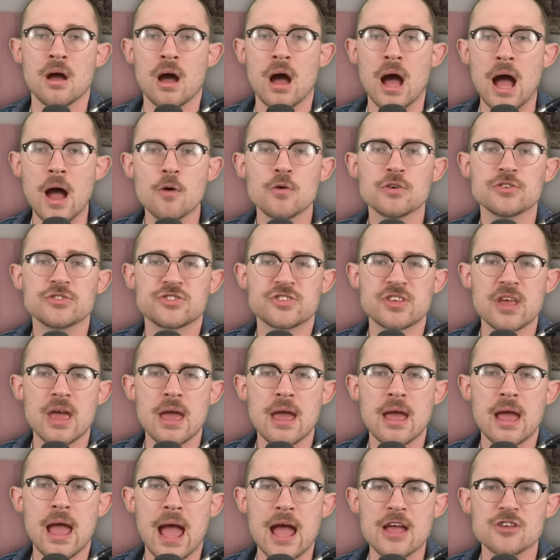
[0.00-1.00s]
I would
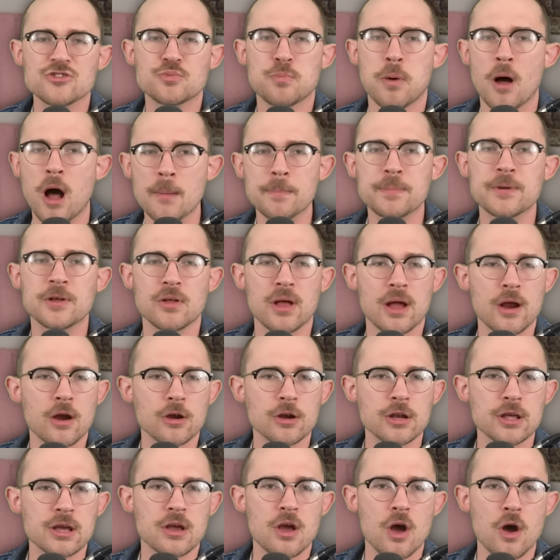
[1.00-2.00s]
say as
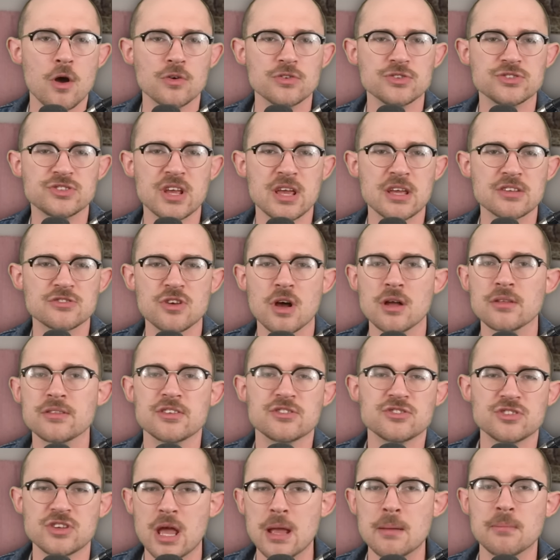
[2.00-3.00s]
popularity goes, it's on the
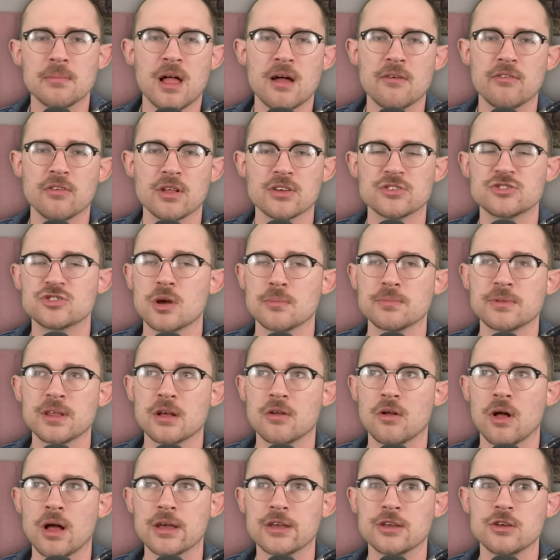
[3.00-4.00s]
same level as something
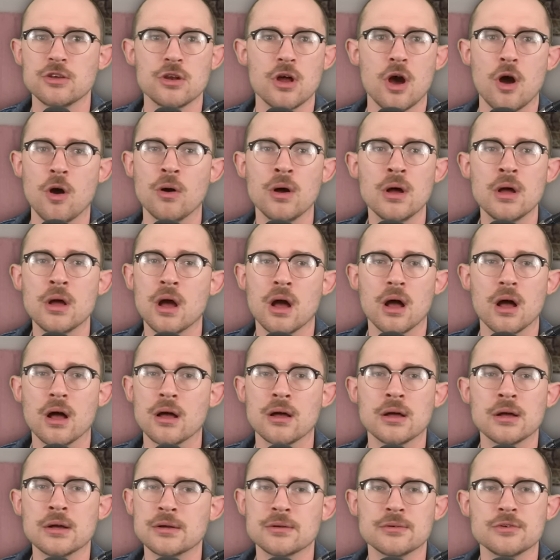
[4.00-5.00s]
like,
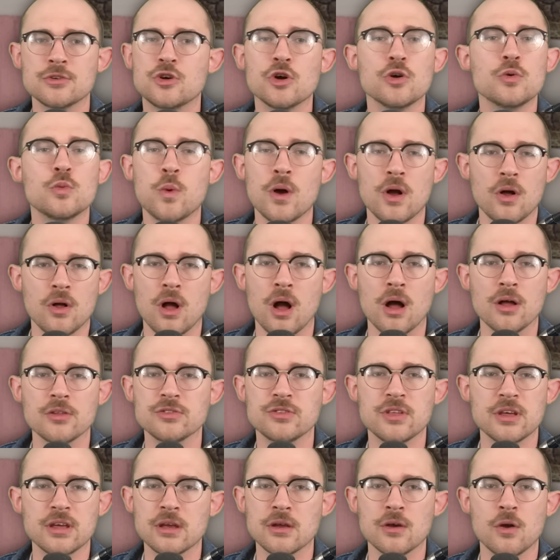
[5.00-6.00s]
Good Will
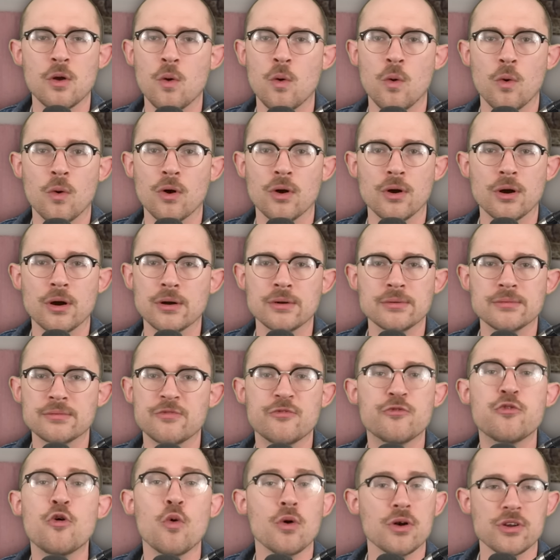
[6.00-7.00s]
Hunting or
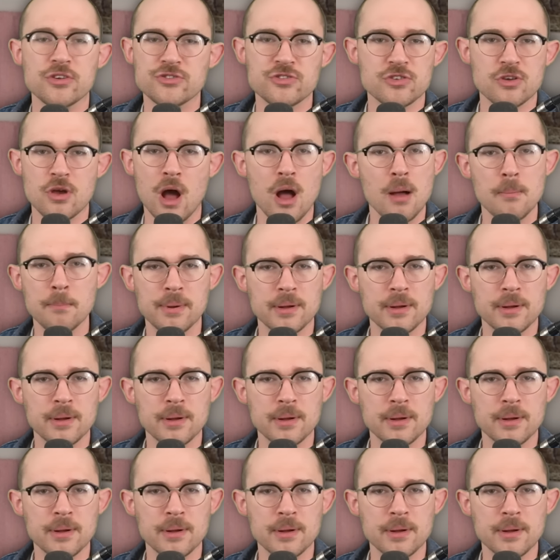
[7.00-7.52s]
Forrest Gump,